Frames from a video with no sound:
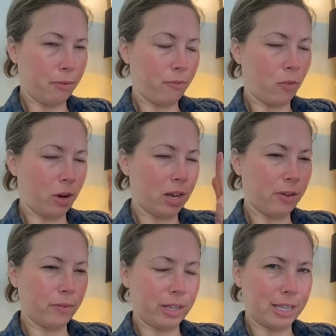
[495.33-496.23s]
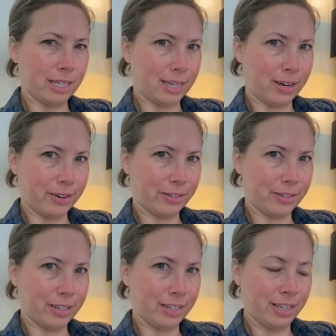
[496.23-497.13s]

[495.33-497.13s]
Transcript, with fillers: before anyone gets hurt.